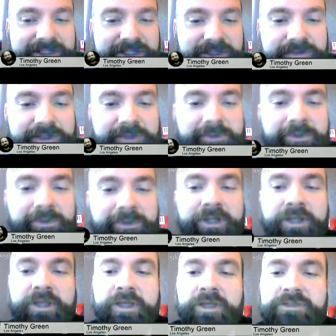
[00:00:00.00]
interview.
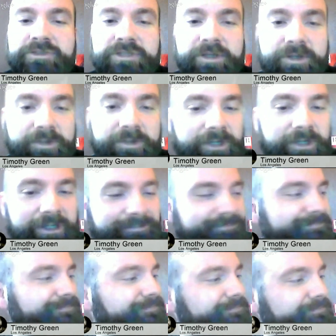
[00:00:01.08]
So
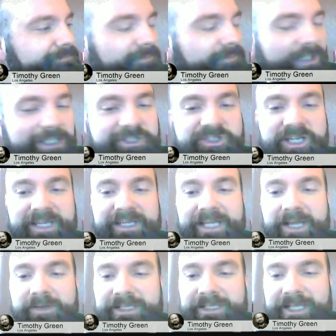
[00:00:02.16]
check it
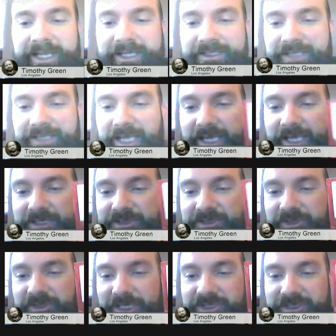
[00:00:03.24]
out and ask your
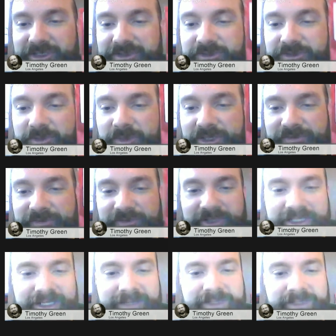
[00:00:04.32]
questions to win a free
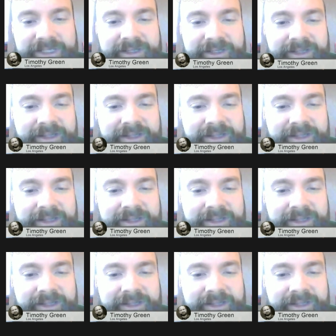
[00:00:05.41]
copy.